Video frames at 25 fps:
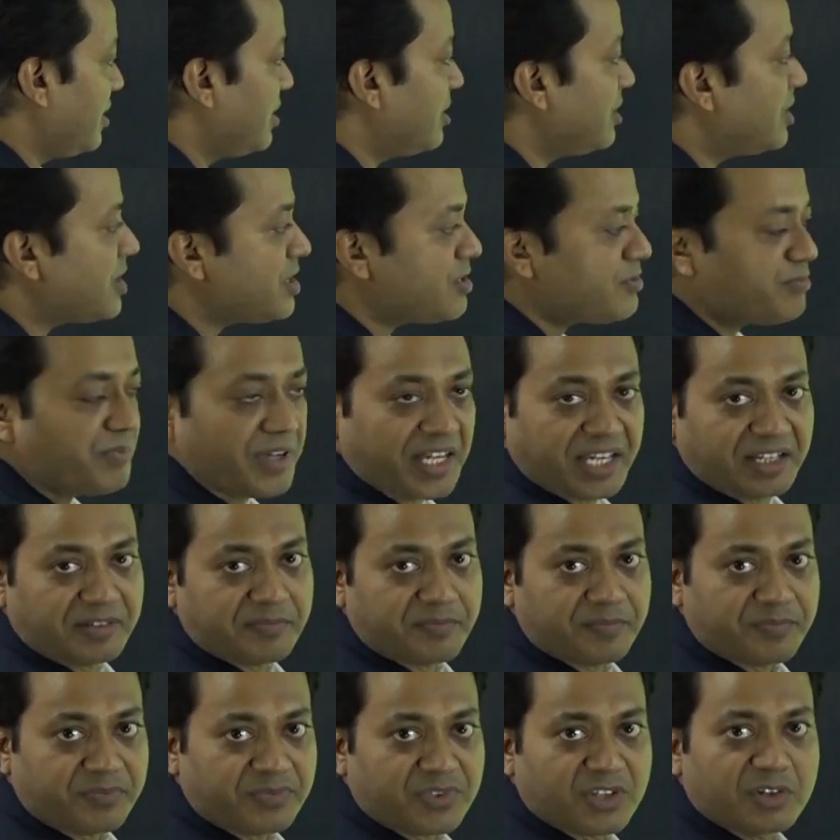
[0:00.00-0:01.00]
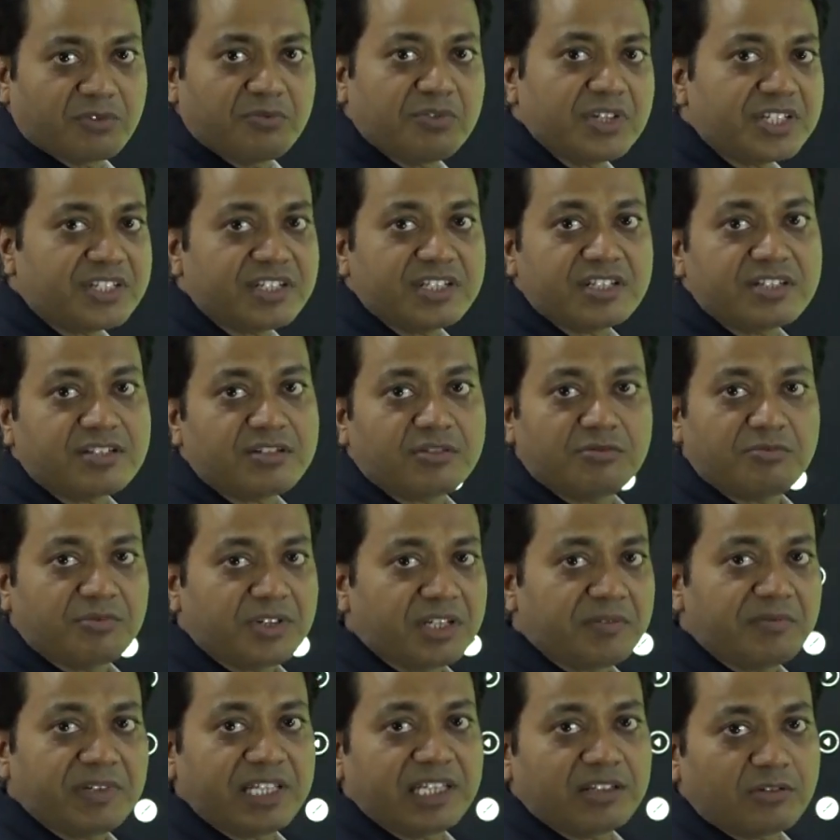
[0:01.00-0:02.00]
this way, which is
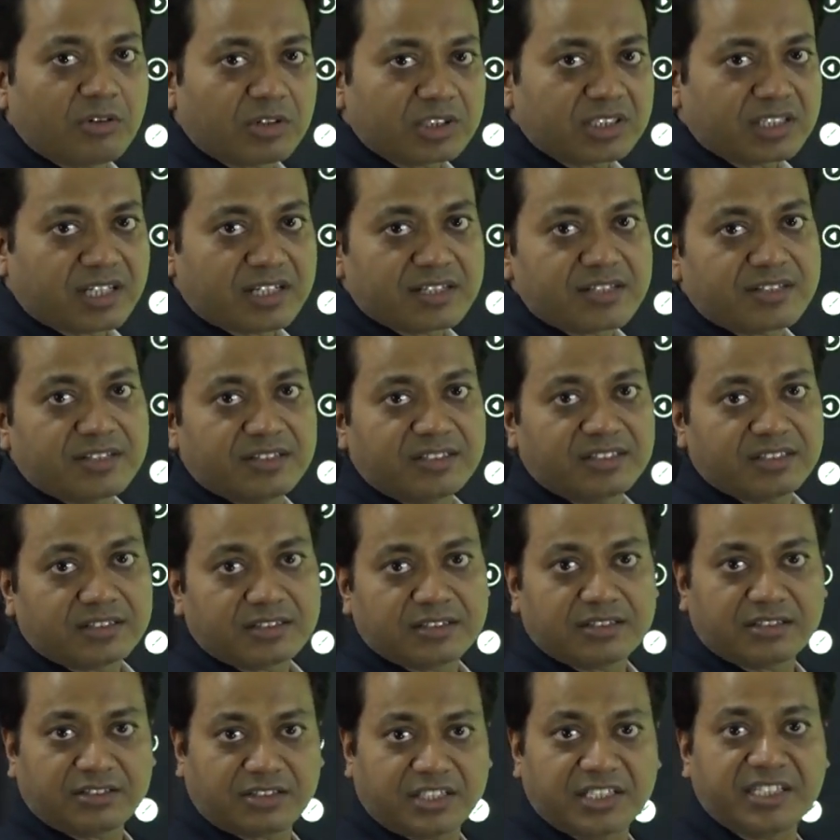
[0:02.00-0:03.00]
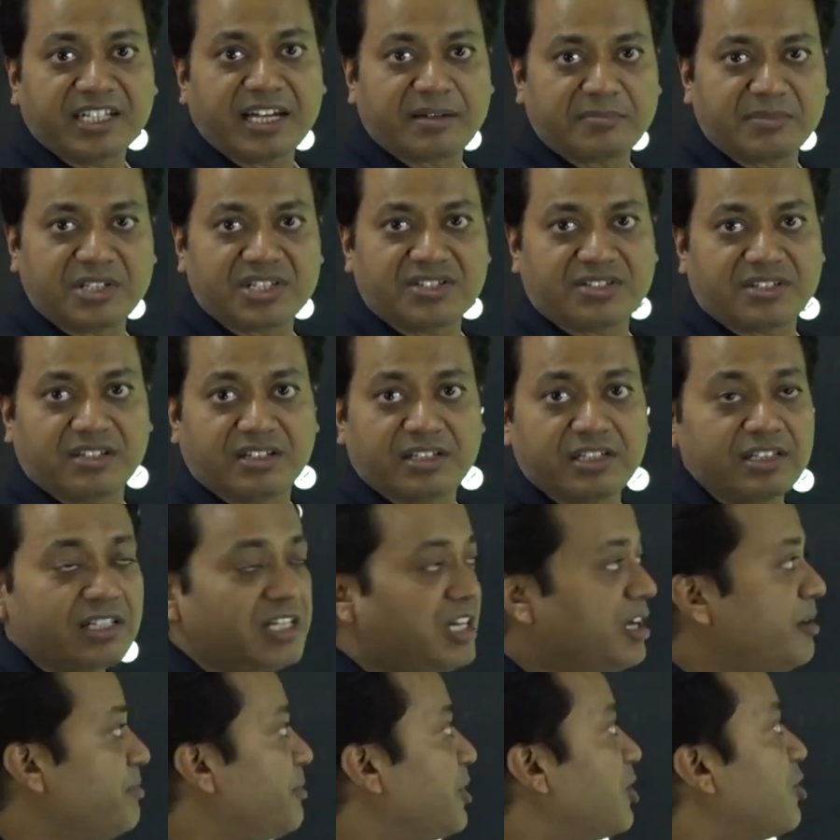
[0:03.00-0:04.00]
we will not consider three-dimensional
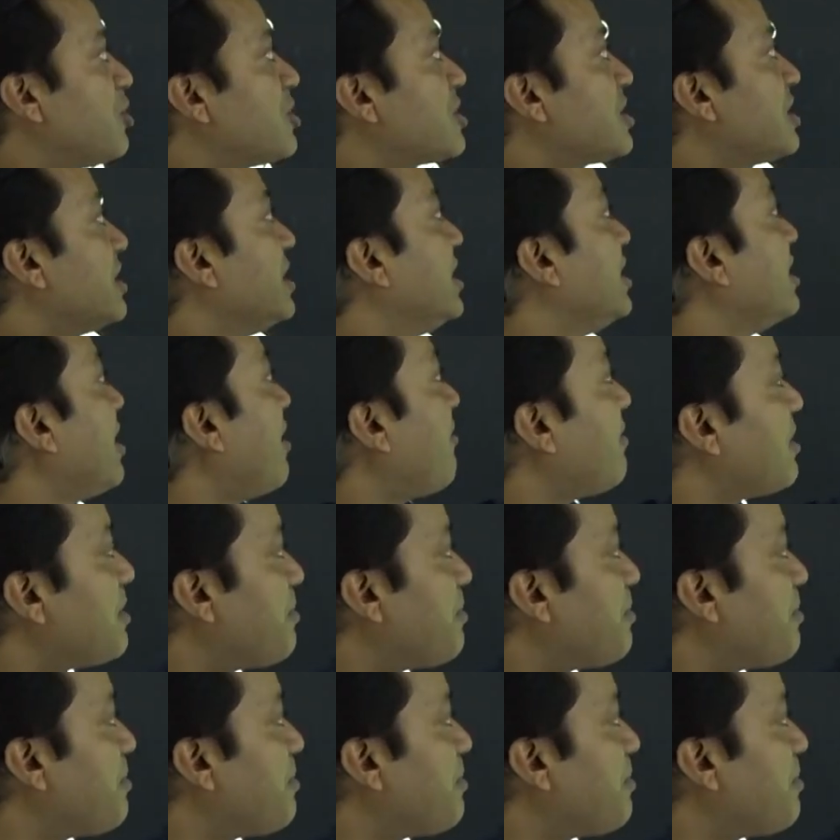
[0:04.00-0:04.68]
because in our